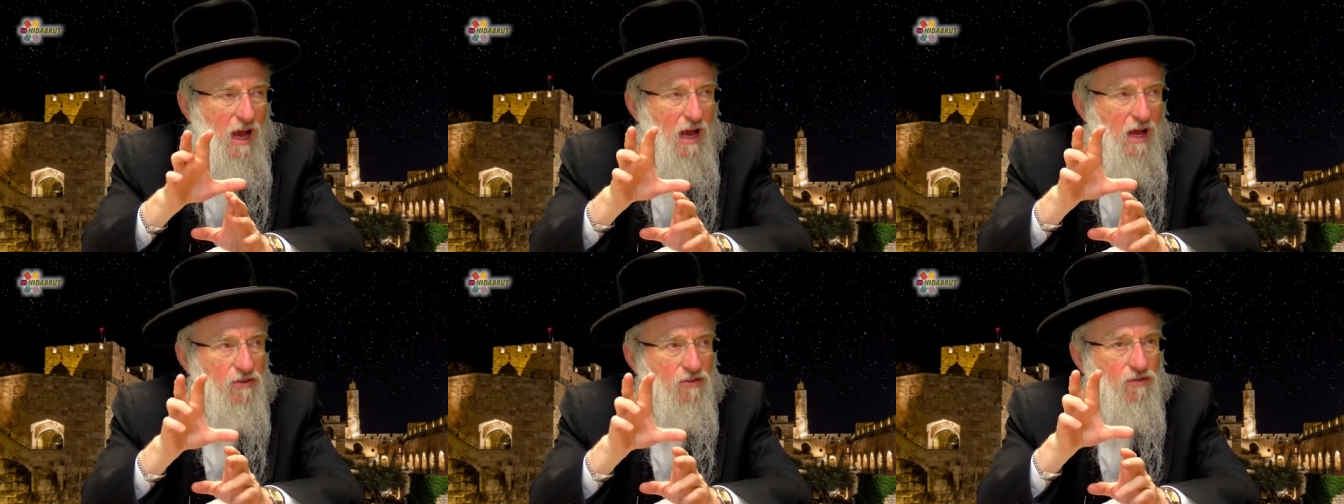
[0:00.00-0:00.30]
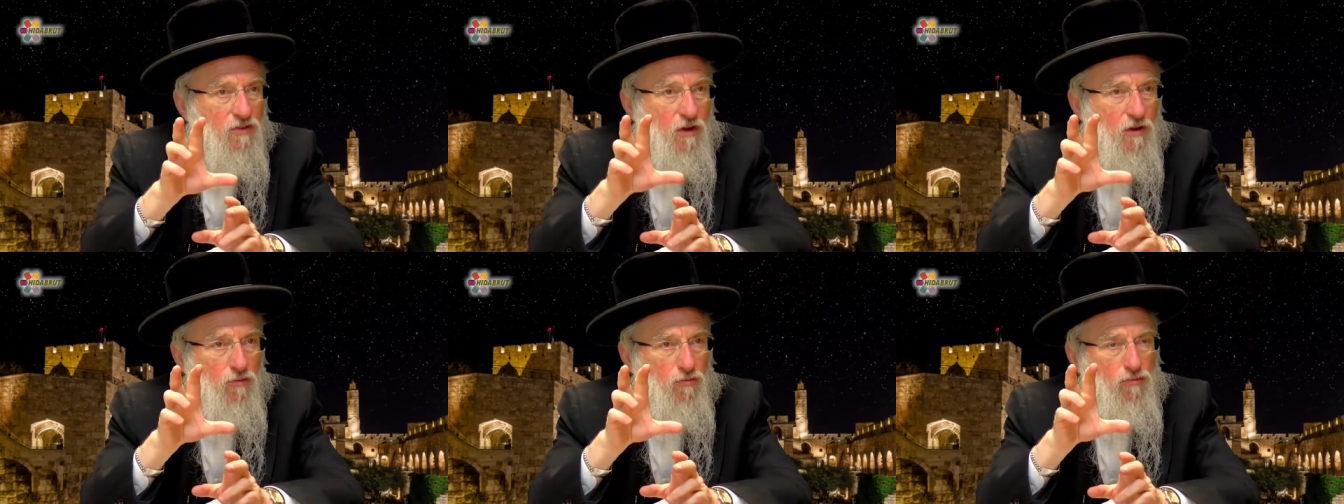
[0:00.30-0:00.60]

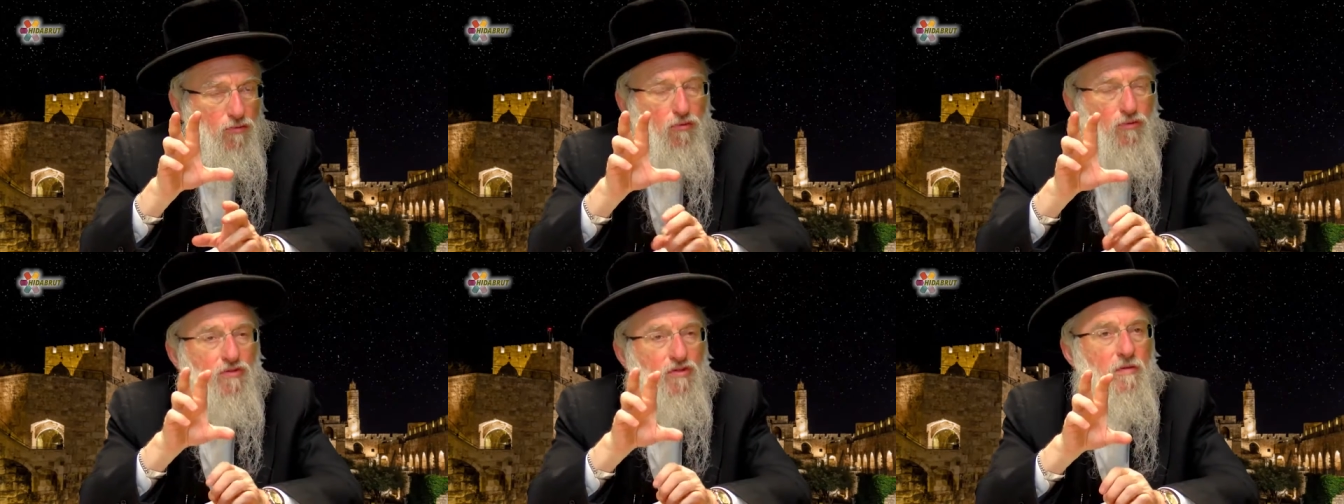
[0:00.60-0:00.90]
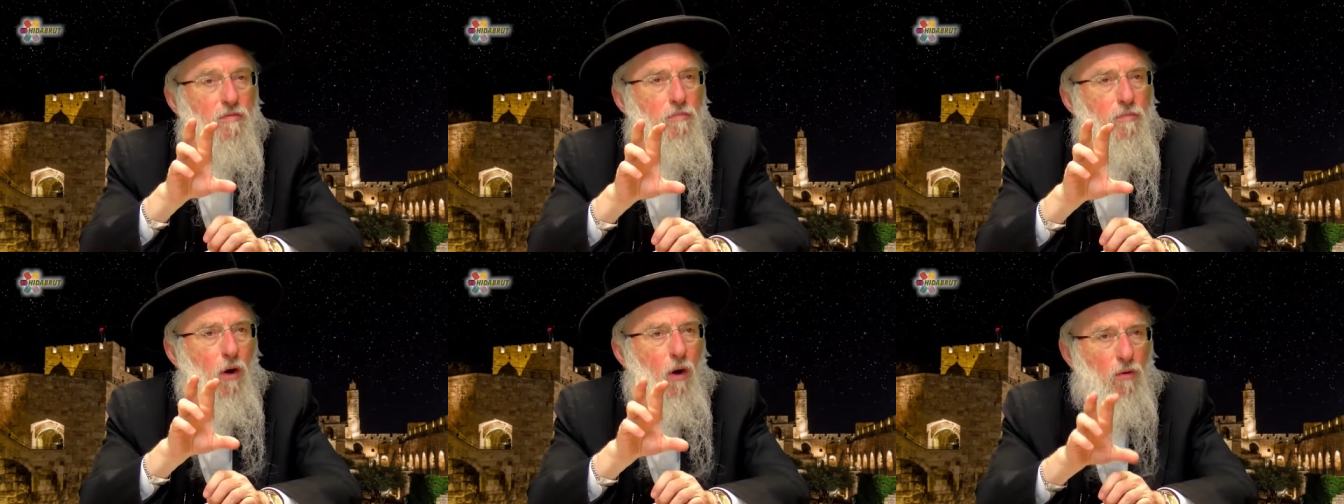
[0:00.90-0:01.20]
has roots
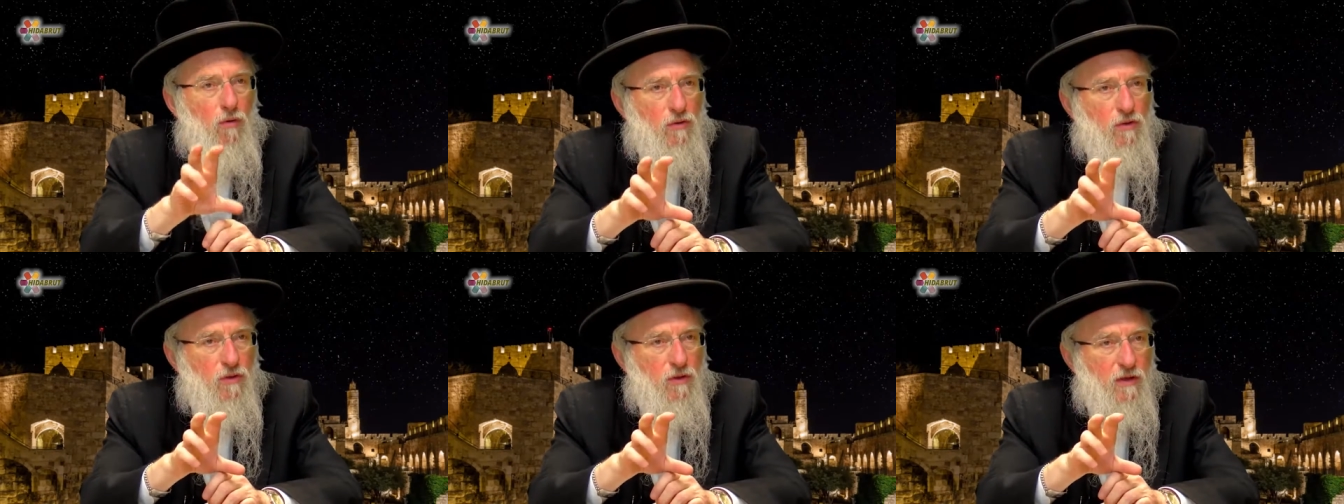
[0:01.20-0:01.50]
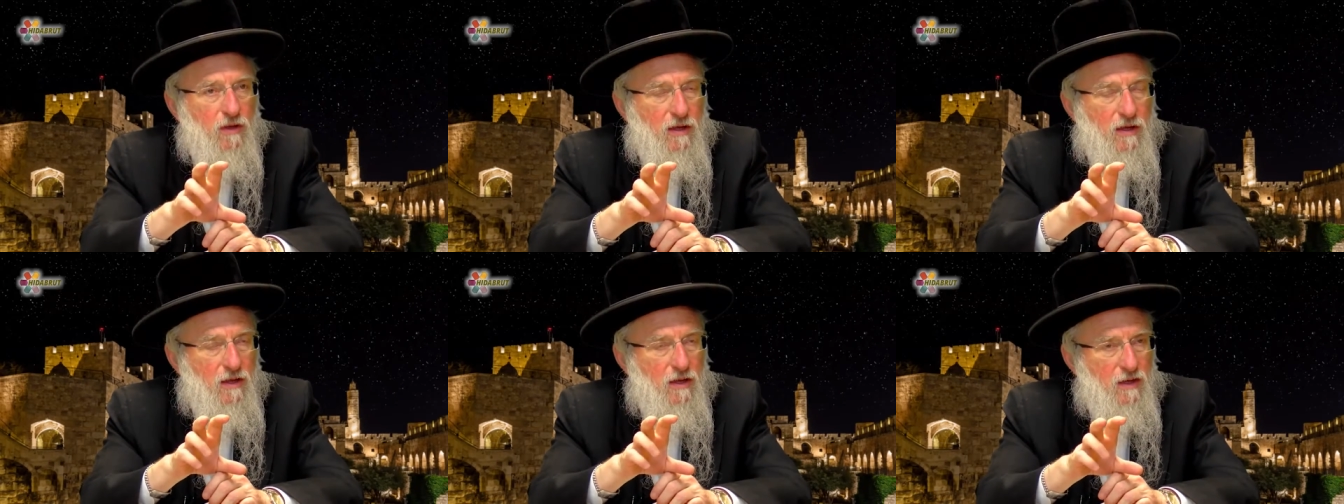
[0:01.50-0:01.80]
in both.
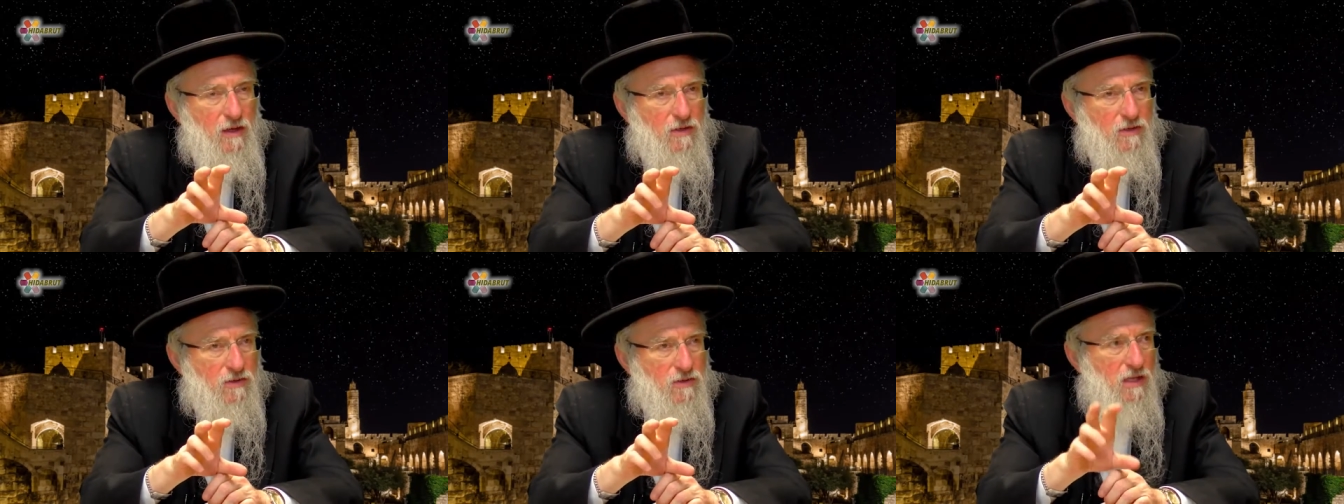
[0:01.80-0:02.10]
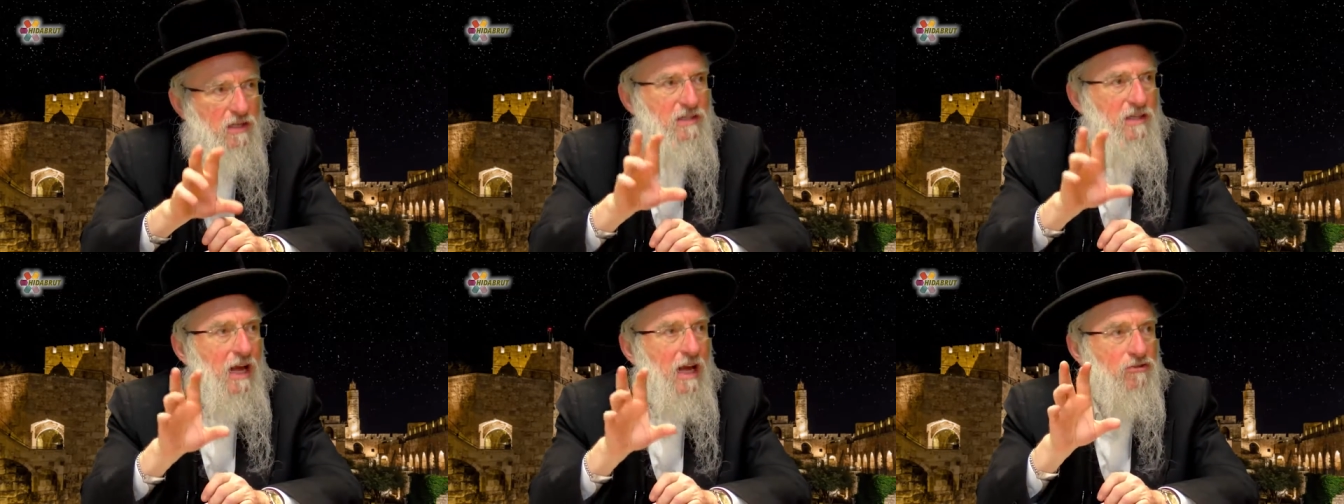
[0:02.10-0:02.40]

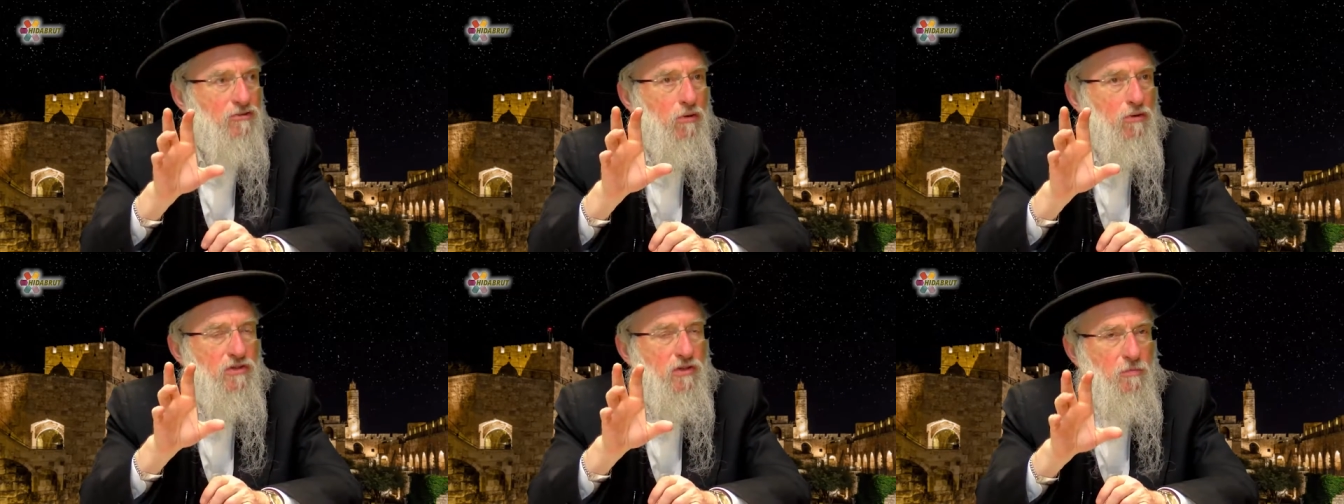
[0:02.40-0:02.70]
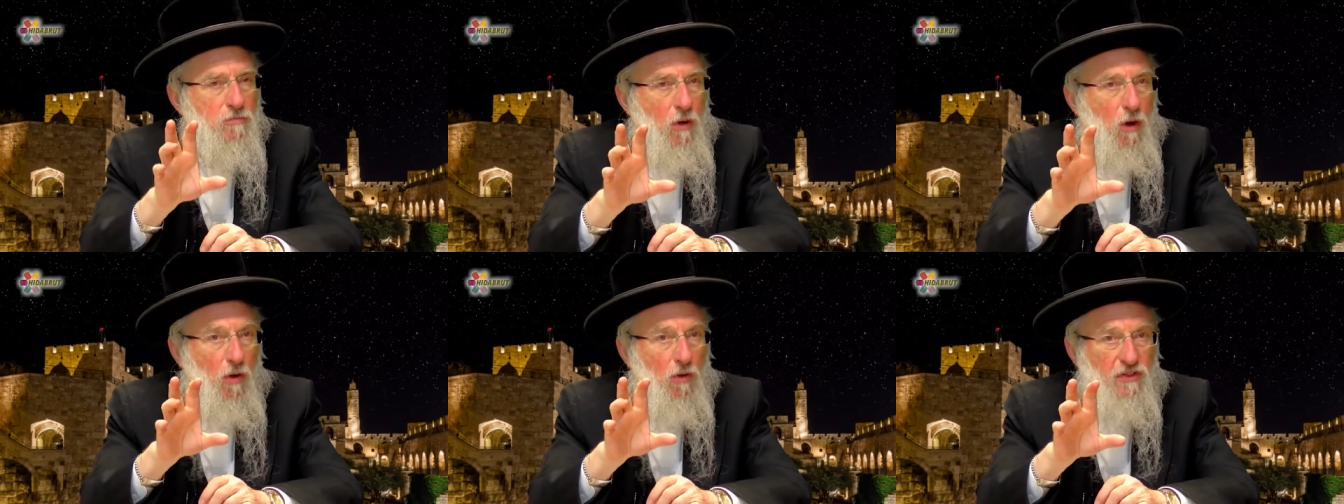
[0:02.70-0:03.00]
Since he has roots
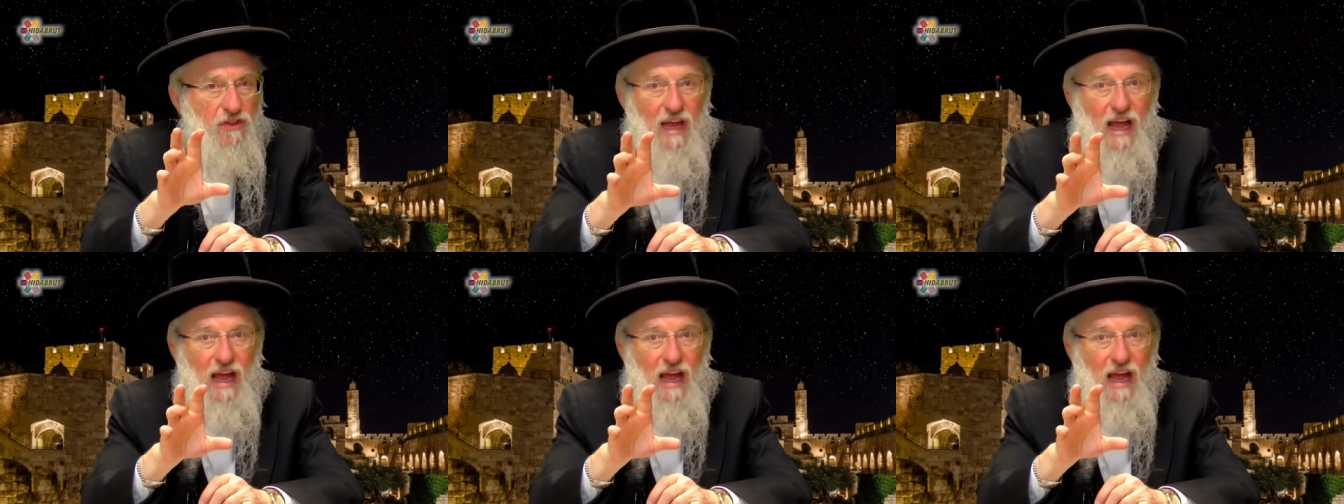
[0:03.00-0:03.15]
in both,